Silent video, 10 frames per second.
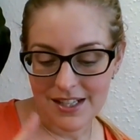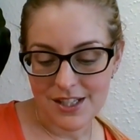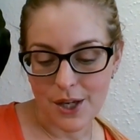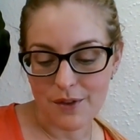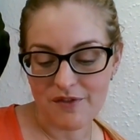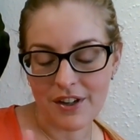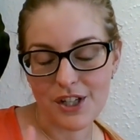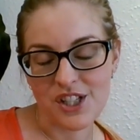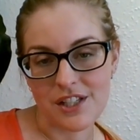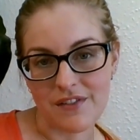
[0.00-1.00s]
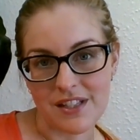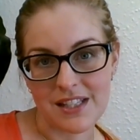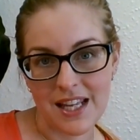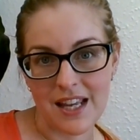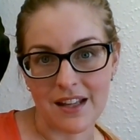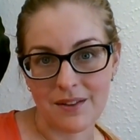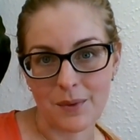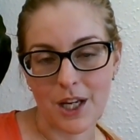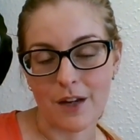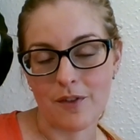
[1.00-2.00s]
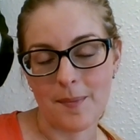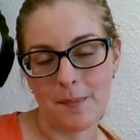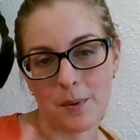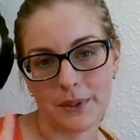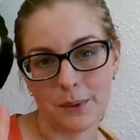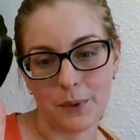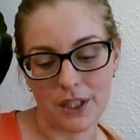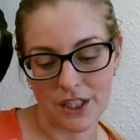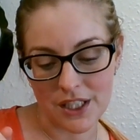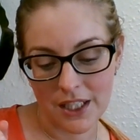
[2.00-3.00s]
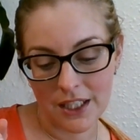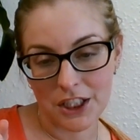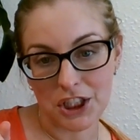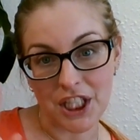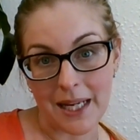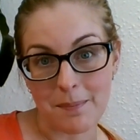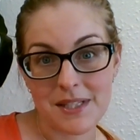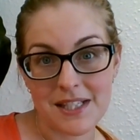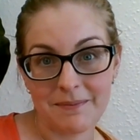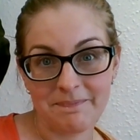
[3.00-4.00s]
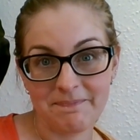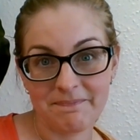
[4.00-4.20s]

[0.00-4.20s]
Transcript: So the functions of the skin we can remember with the word shapes.